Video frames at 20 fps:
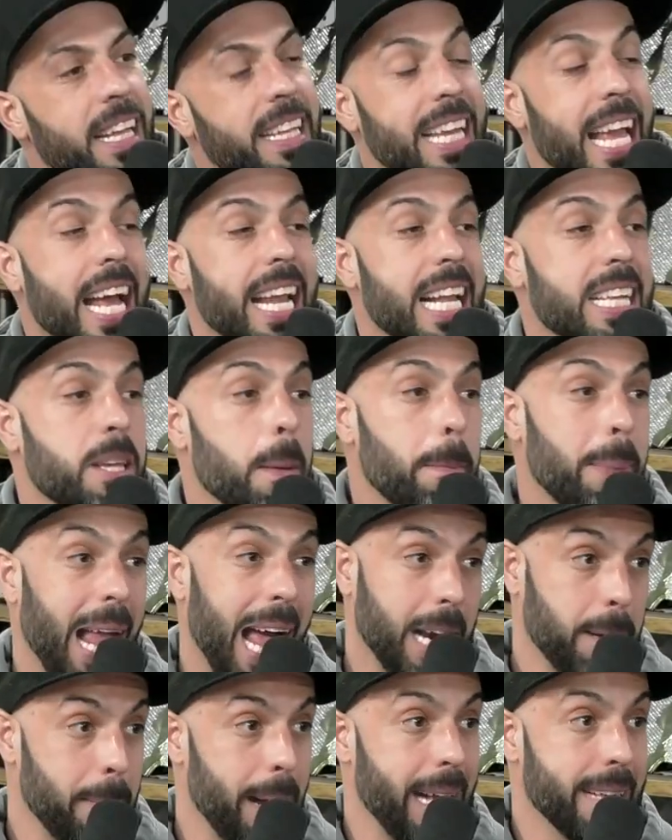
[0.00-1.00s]
Yeah, that's a
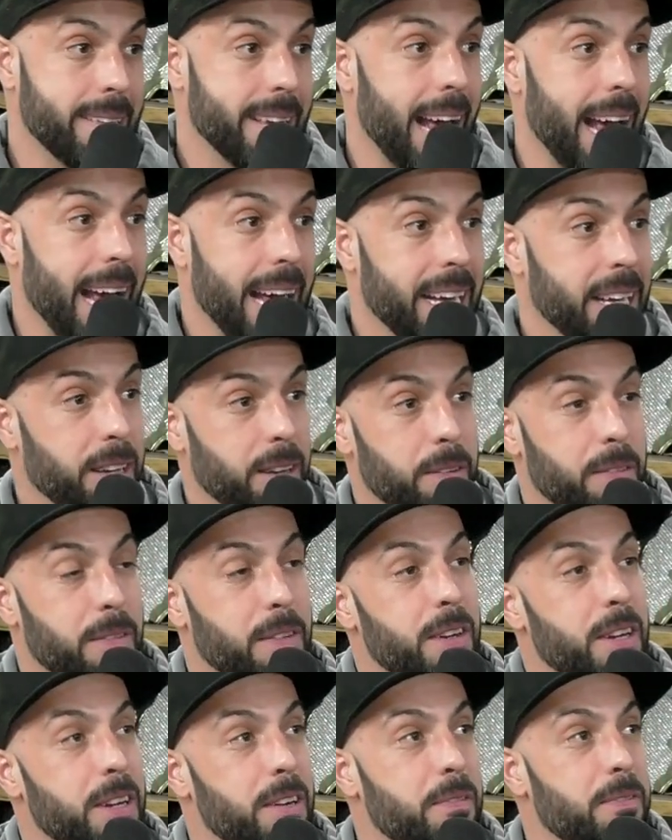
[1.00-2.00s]
black man's
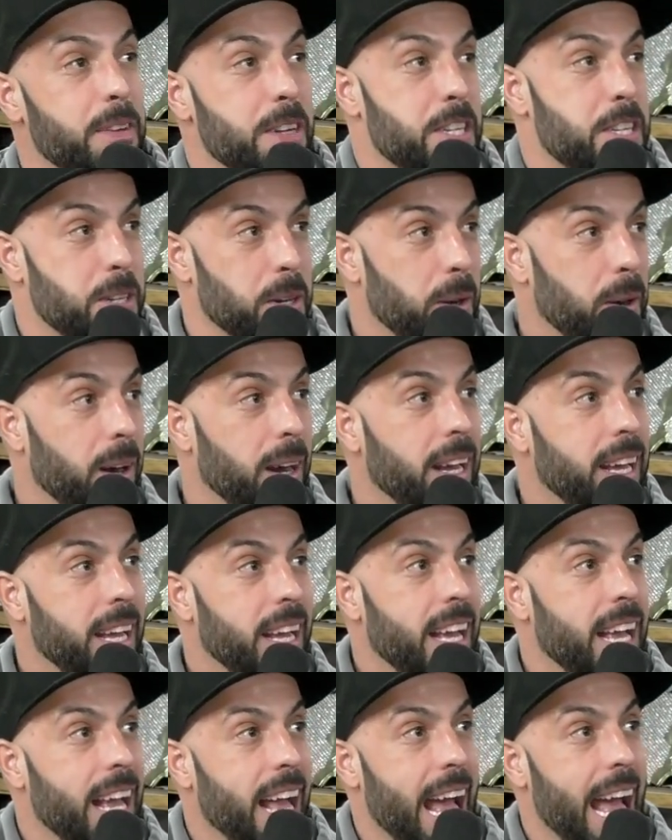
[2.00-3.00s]
hat for sure,
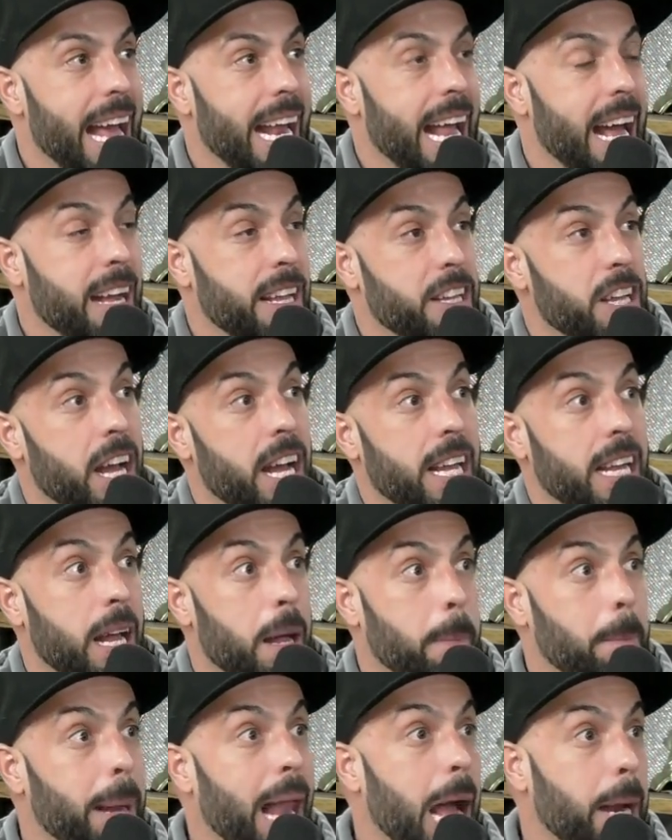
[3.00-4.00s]

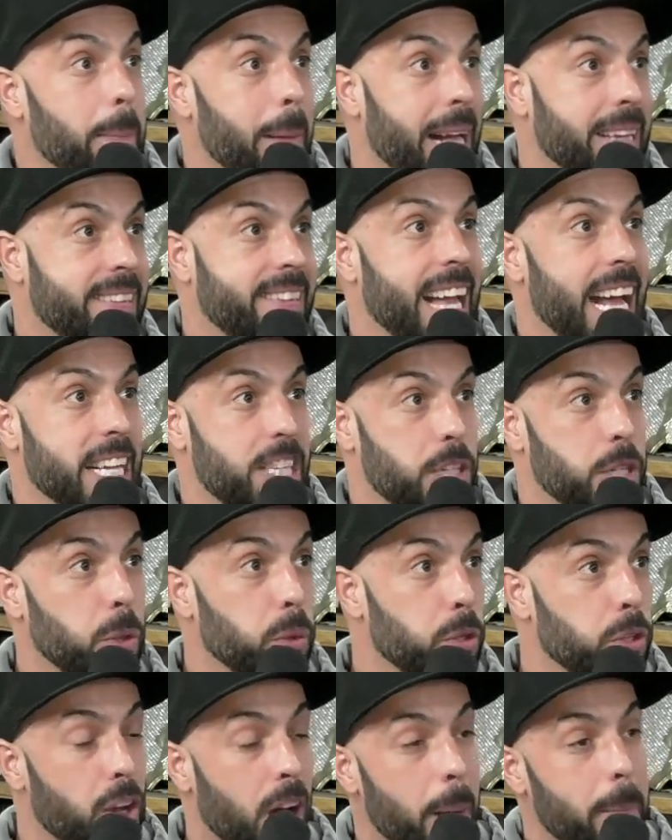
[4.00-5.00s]
and a black man's
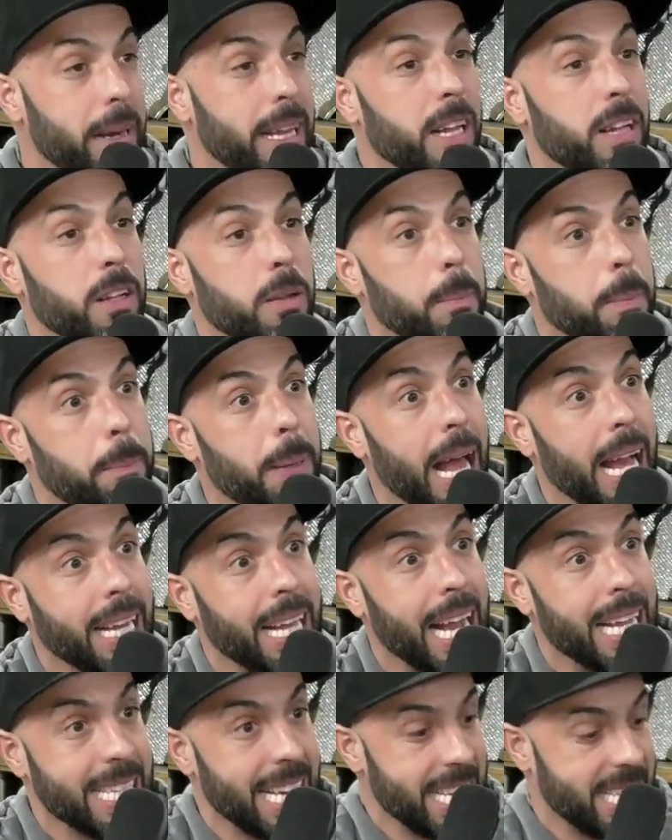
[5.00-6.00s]
tattoo. You know how many black
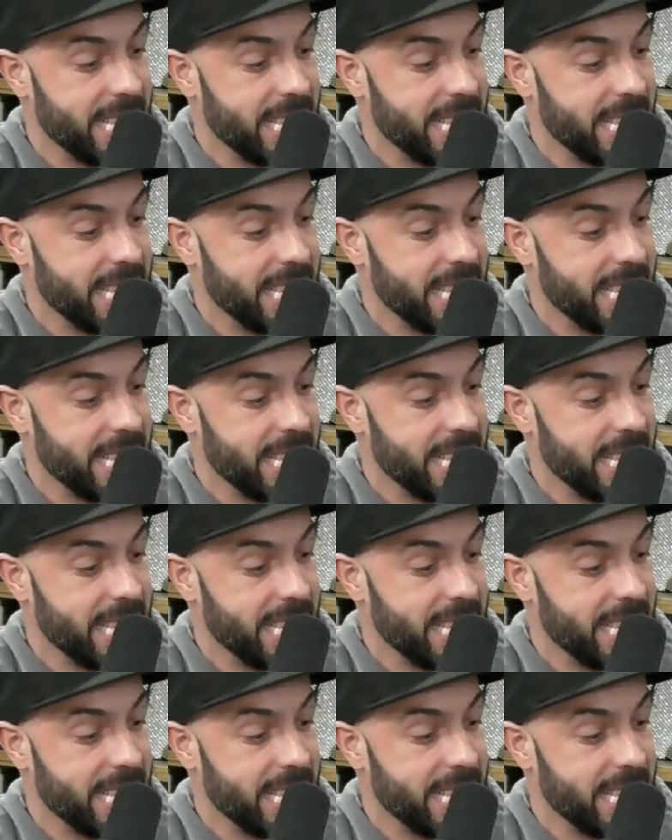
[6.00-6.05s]
guys I've